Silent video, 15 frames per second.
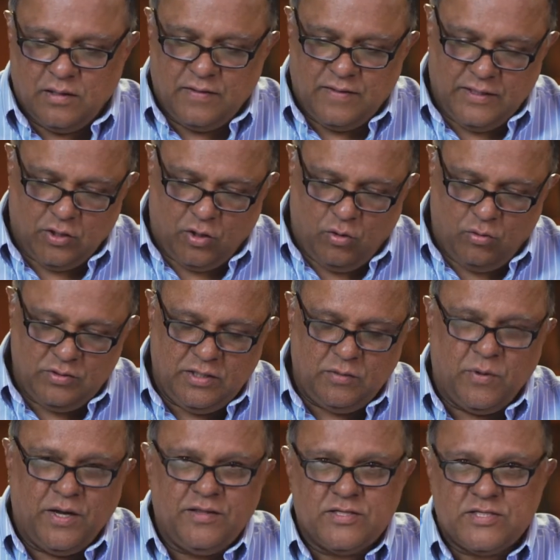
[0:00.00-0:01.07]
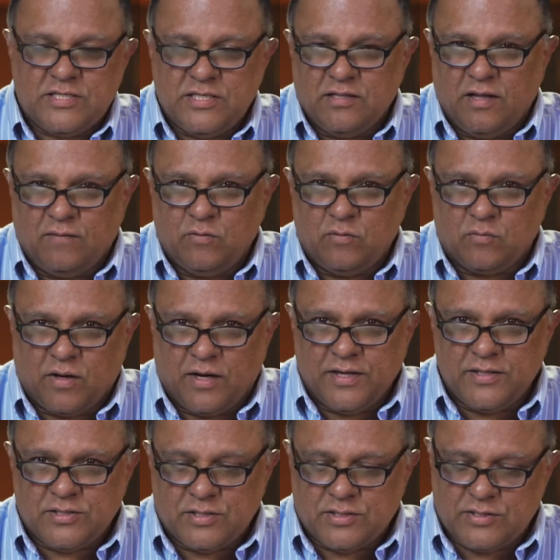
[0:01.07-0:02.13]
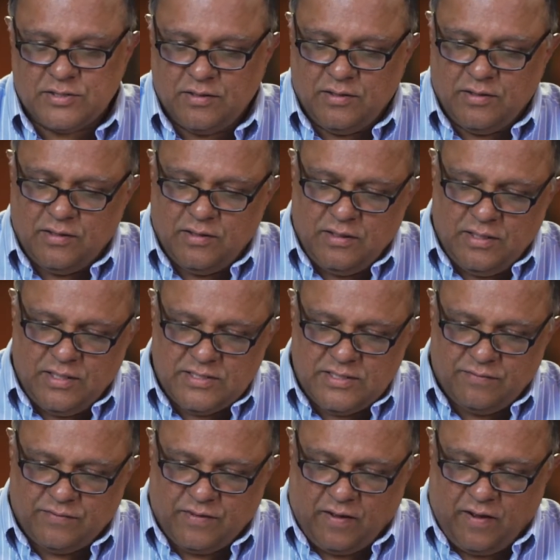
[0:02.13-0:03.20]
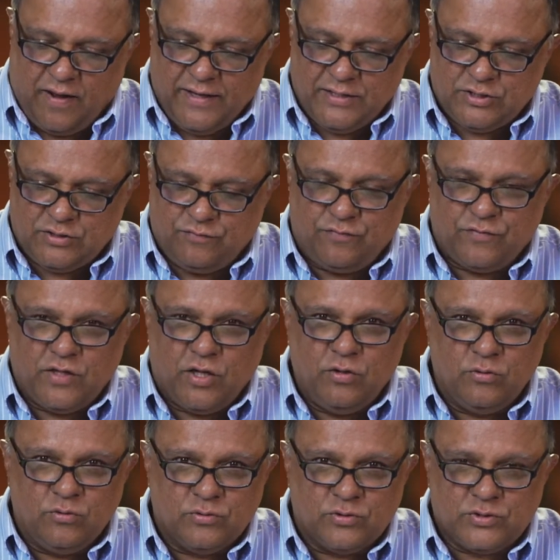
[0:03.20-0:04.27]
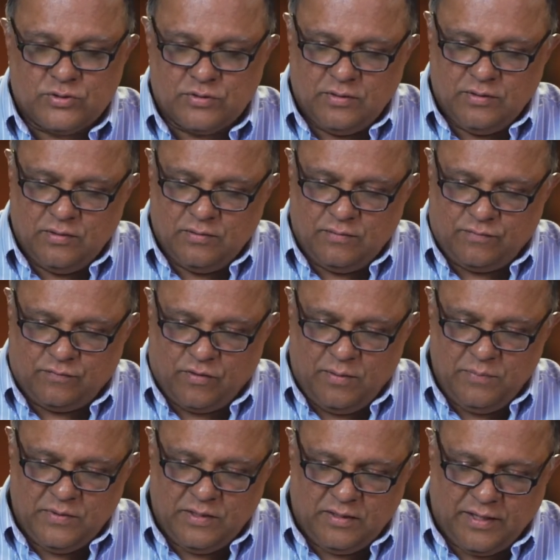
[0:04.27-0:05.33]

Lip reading: The only way the sea level rises is if the ice flows from the